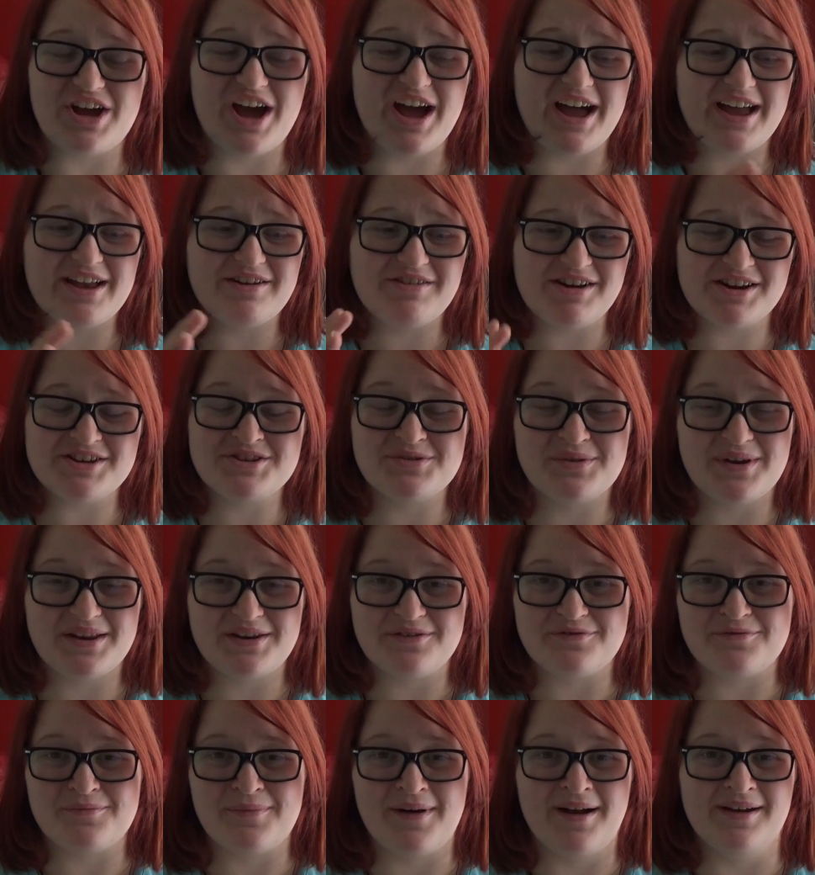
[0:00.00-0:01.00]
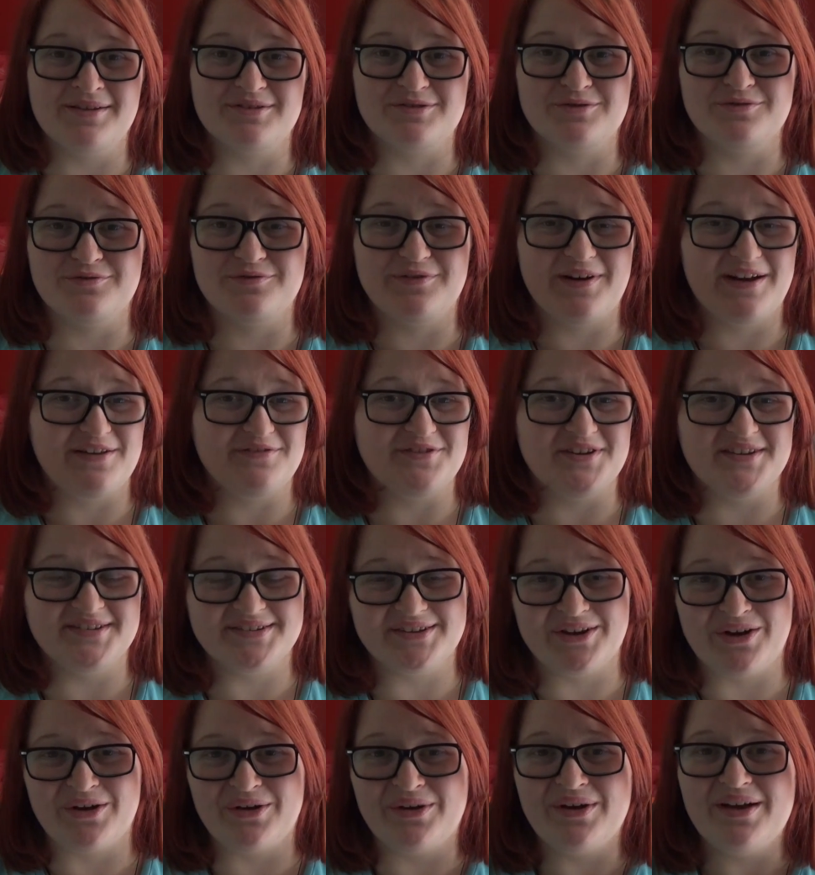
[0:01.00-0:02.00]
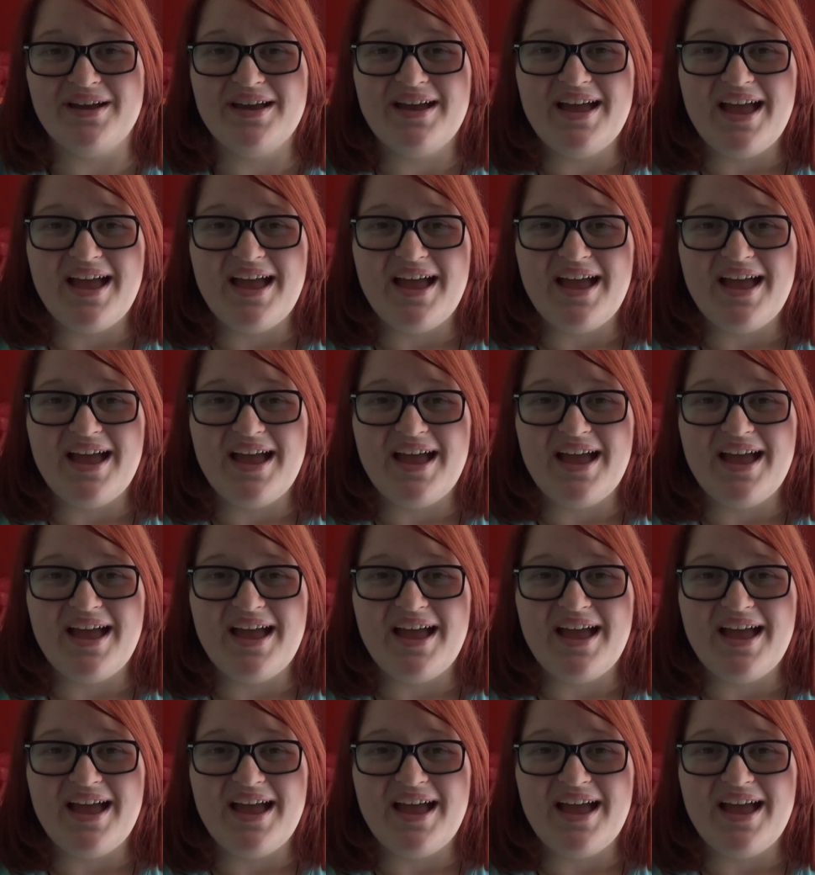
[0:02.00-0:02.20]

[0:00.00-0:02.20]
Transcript: I graduated from high school 5 years ago